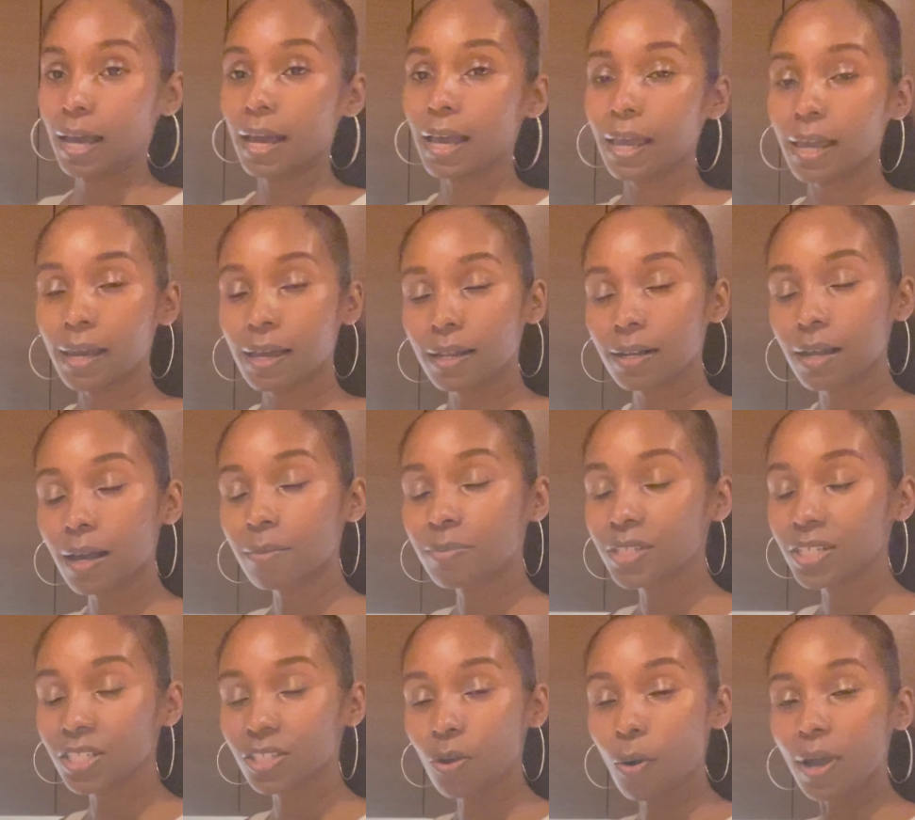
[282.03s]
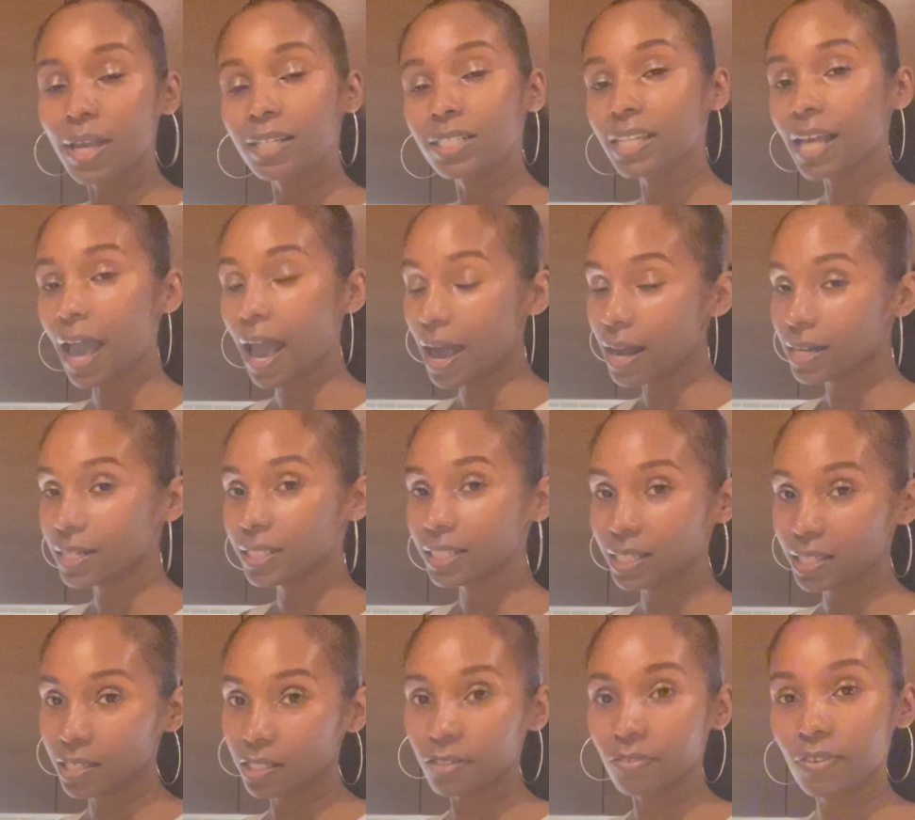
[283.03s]
and I'm just going to add it to
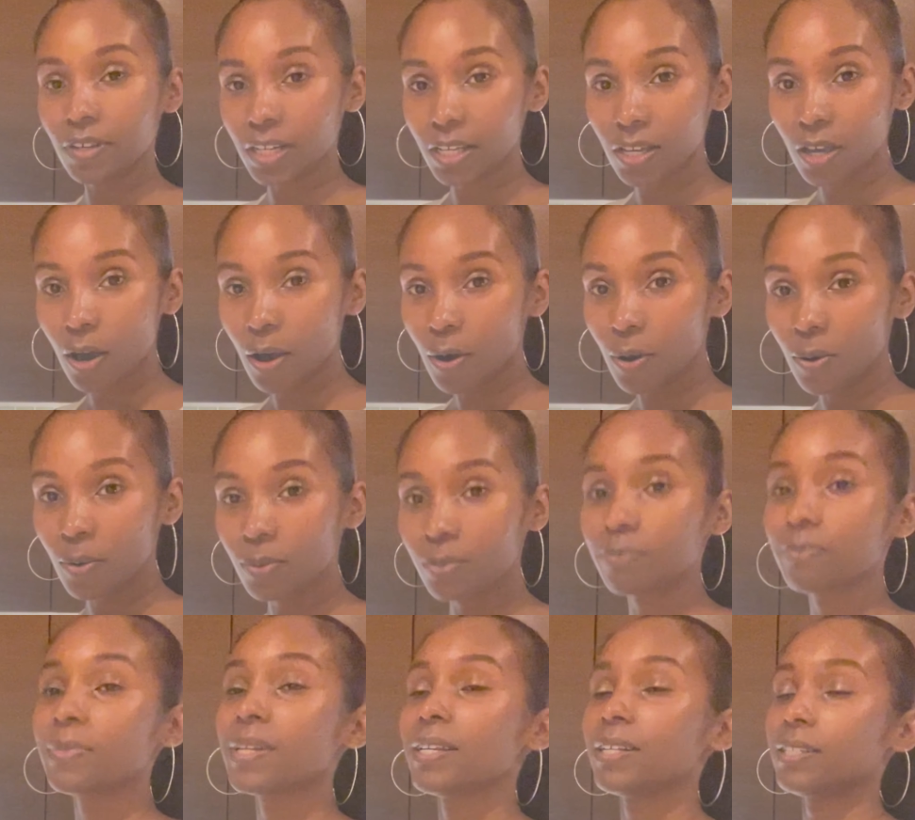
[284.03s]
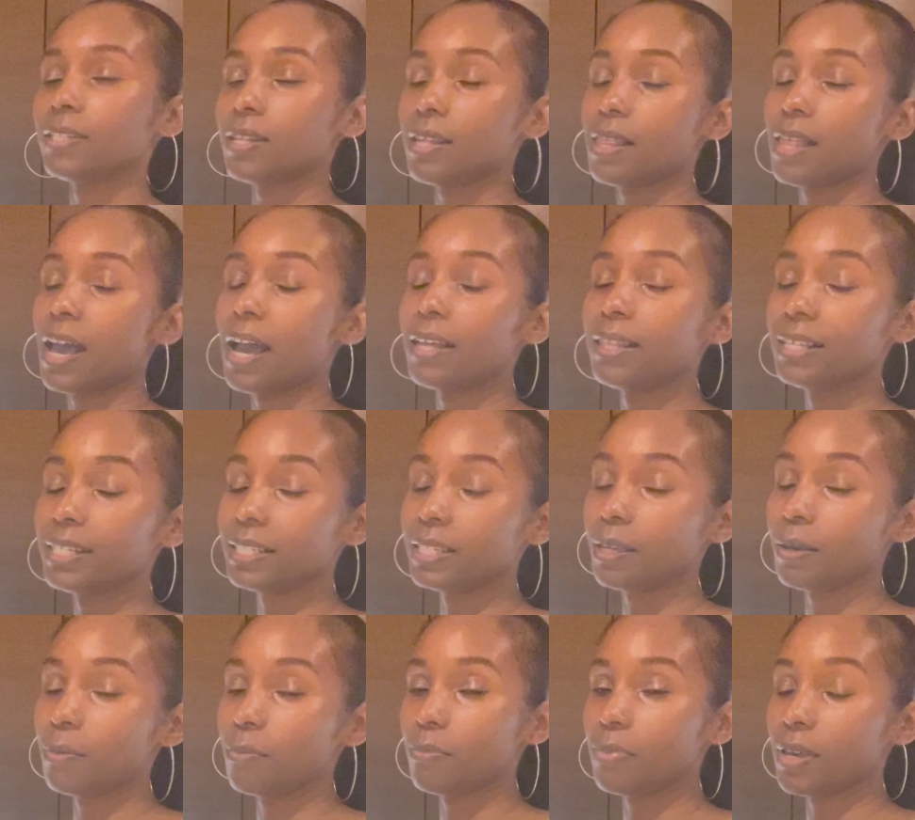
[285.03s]
this video so that this
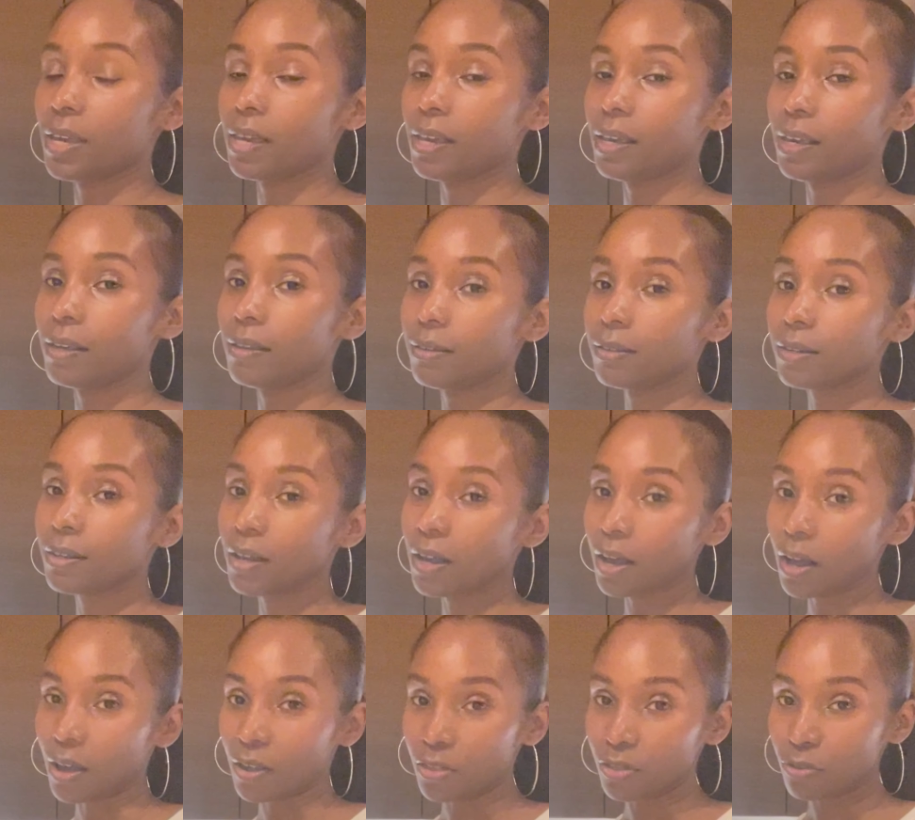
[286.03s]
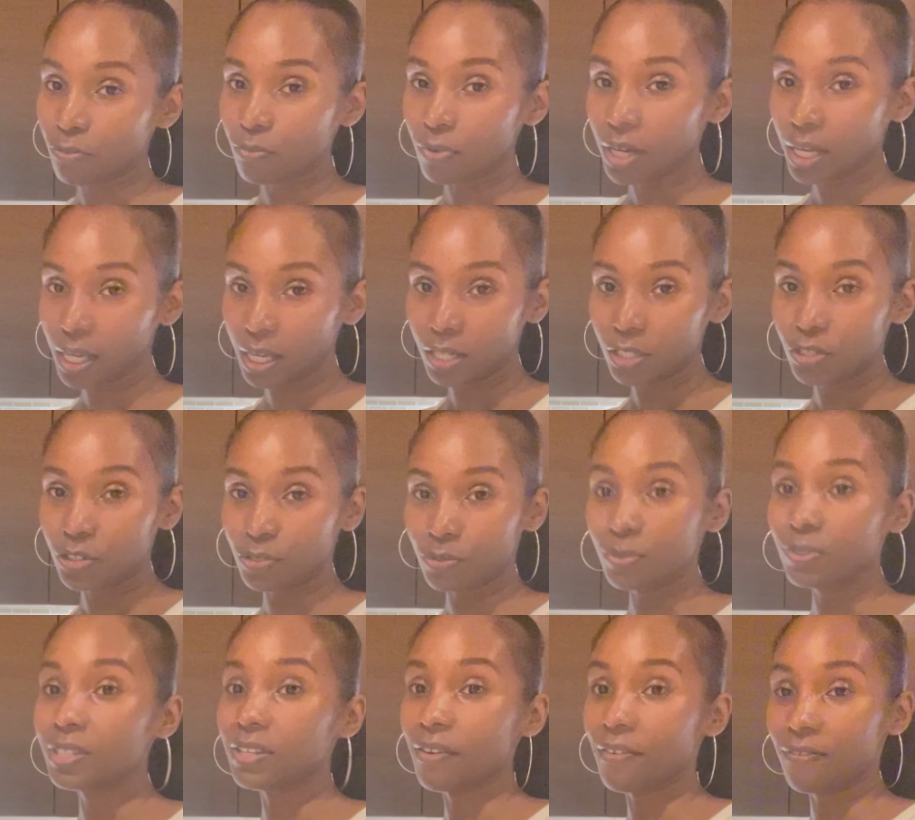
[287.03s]
can be a 3
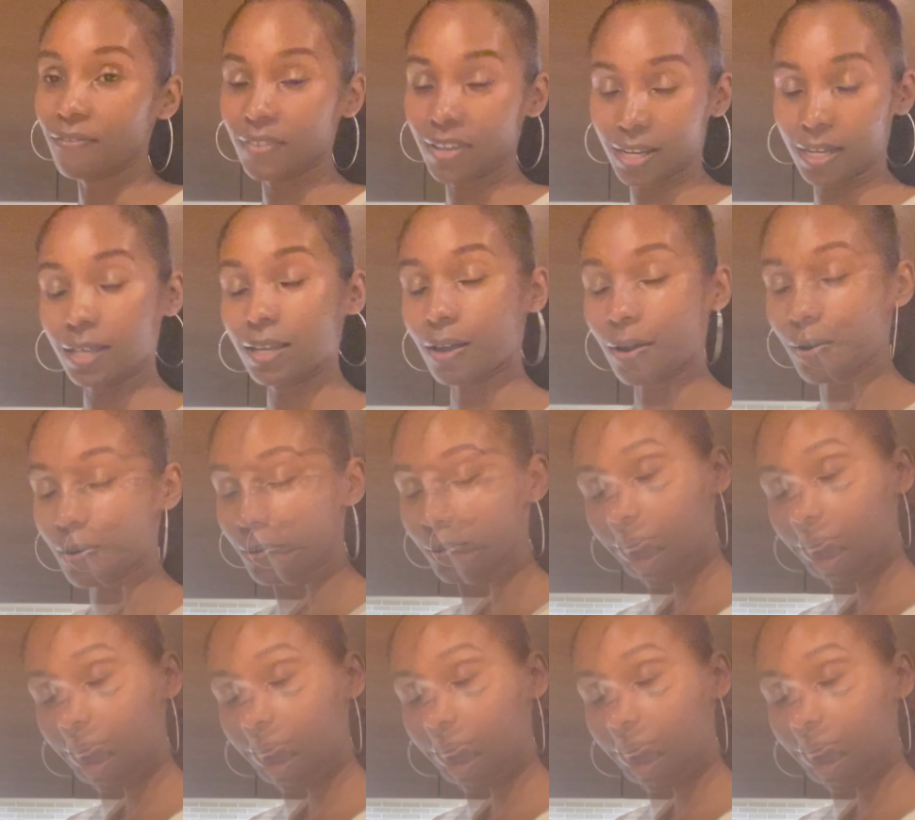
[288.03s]
juice video. So